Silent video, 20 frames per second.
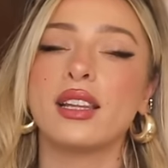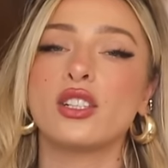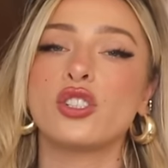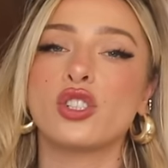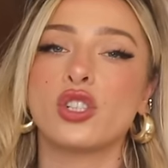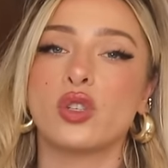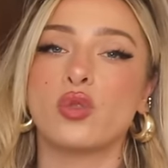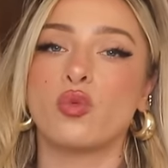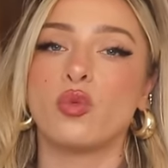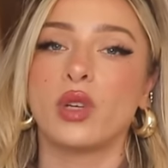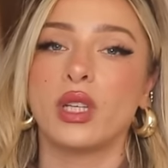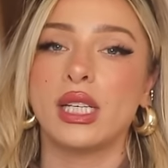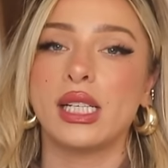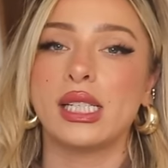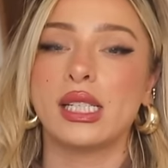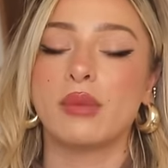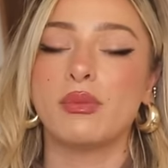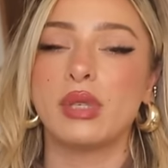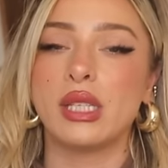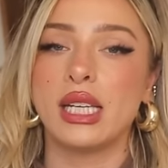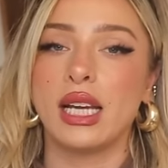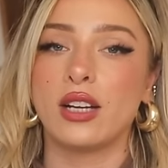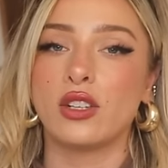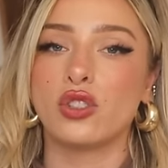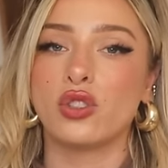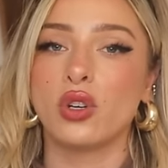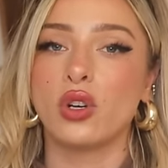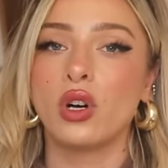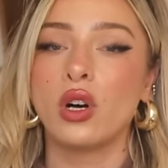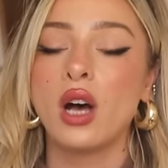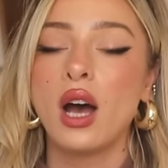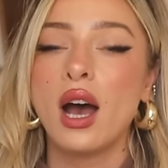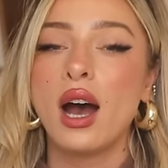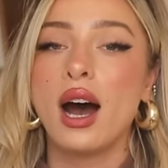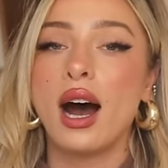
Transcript: that's just really substantial.